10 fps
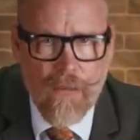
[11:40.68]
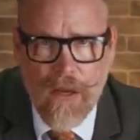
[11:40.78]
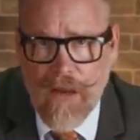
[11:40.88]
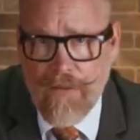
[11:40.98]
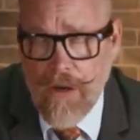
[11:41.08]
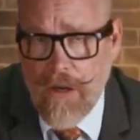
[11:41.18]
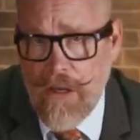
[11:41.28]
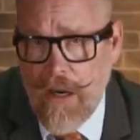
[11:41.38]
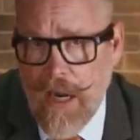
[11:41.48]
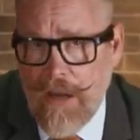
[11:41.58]
We left our
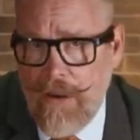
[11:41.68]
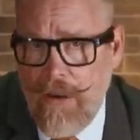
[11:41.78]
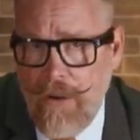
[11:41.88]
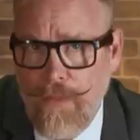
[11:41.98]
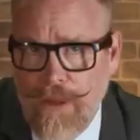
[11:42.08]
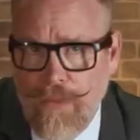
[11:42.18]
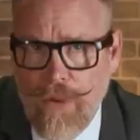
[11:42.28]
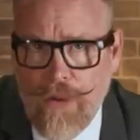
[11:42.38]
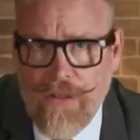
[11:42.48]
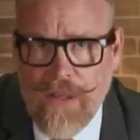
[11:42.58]
dugout home in the
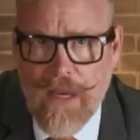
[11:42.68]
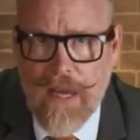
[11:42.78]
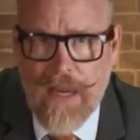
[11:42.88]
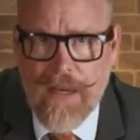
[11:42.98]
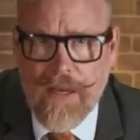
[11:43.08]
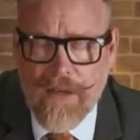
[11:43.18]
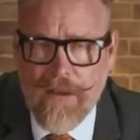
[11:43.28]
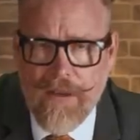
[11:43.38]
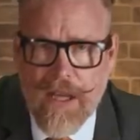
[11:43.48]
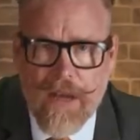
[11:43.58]
woods and headed
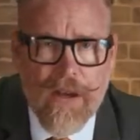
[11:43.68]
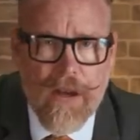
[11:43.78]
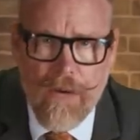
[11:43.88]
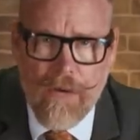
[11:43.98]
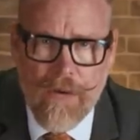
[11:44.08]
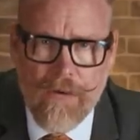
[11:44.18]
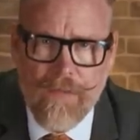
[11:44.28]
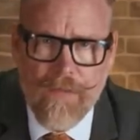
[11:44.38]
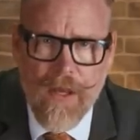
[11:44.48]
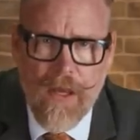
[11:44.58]
into the unknown.
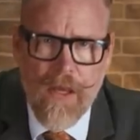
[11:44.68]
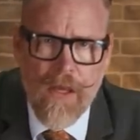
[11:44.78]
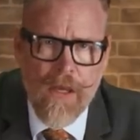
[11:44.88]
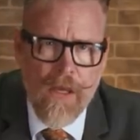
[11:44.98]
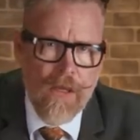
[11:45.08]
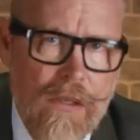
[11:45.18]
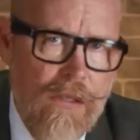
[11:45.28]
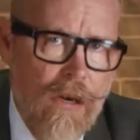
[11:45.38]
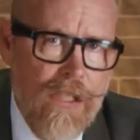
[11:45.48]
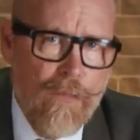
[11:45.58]
The
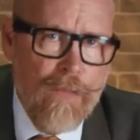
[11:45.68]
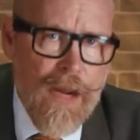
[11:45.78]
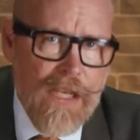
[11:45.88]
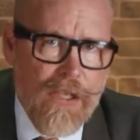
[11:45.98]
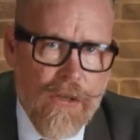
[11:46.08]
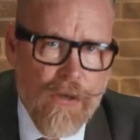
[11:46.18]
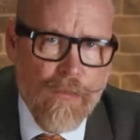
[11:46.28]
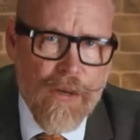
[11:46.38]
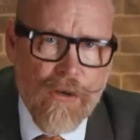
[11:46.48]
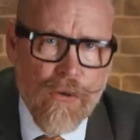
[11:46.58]
sergeant major
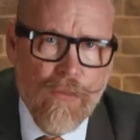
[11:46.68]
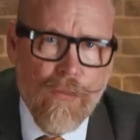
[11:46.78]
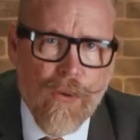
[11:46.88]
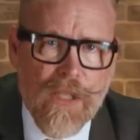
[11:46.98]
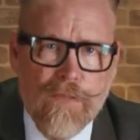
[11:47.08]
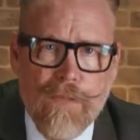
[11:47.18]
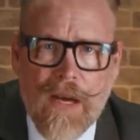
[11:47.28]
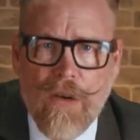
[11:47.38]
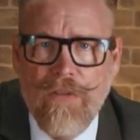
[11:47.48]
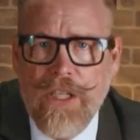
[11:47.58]
took me to Boris
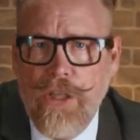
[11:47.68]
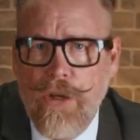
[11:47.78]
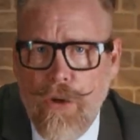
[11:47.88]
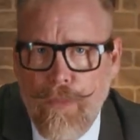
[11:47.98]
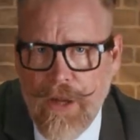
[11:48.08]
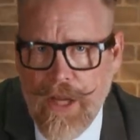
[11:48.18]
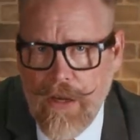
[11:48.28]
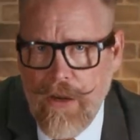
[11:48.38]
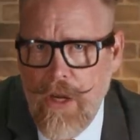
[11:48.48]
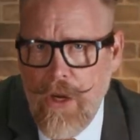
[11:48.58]
Markovich
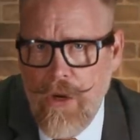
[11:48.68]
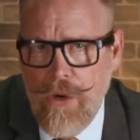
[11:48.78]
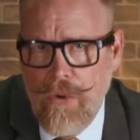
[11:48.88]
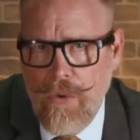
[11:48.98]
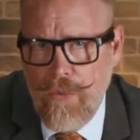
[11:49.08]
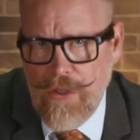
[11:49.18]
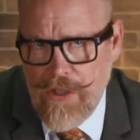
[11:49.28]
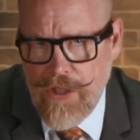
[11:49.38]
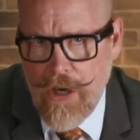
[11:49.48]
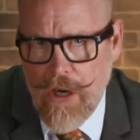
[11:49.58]
Krupkin, who was
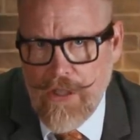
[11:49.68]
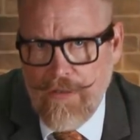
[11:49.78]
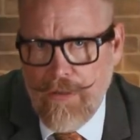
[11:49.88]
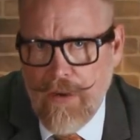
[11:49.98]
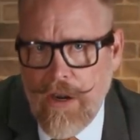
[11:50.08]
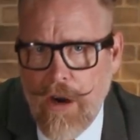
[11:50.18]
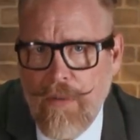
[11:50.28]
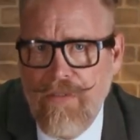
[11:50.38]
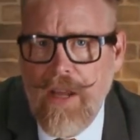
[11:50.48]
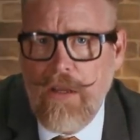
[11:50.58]
in charge of the Red
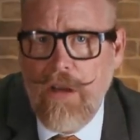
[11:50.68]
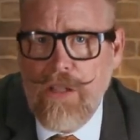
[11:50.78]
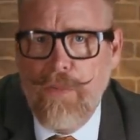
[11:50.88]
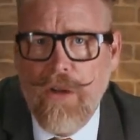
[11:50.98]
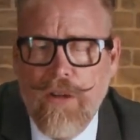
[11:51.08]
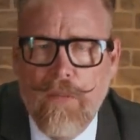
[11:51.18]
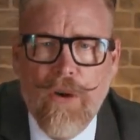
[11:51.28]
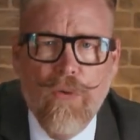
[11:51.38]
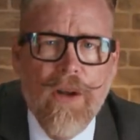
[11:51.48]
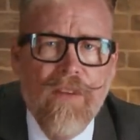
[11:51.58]
Army Field Hospital
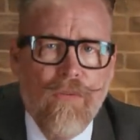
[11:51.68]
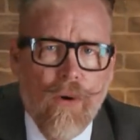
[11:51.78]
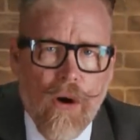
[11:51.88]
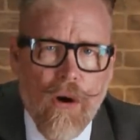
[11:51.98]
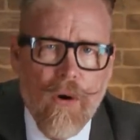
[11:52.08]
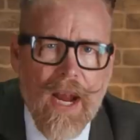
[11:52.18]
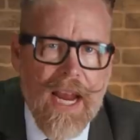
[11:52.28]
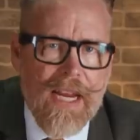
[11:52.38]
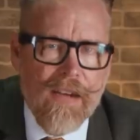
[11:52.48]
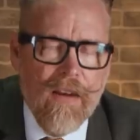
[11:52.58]
number
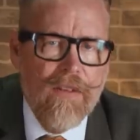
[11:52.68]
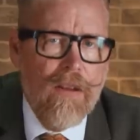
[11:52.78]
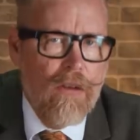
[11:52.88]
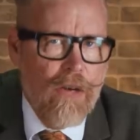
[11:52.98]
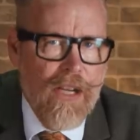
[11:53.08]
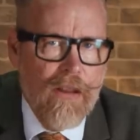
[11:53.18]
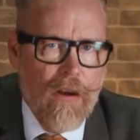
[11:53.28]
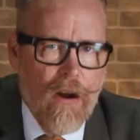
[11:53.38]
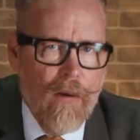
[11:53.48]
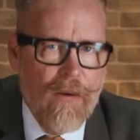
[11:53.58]
2408 of the 13th
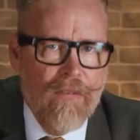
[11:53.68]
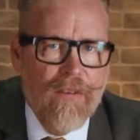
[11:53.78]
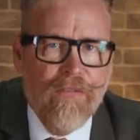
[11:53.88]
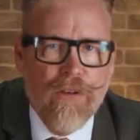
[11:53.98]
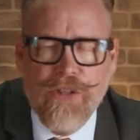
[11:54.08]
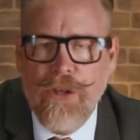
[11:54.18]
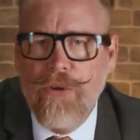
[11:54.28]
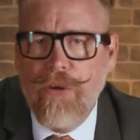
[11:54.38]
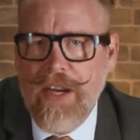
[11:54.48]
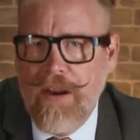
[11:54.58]
Army of the First
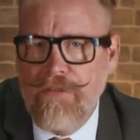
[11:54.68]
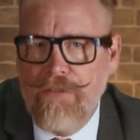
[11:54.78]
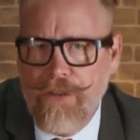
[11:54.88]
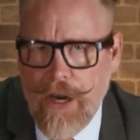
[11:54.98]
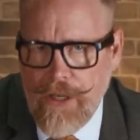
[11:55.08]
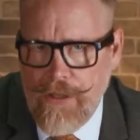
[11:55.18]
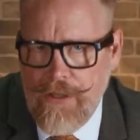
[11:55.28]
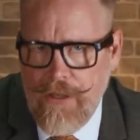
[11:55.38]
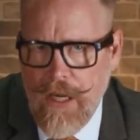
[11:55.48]
Ukrainian Front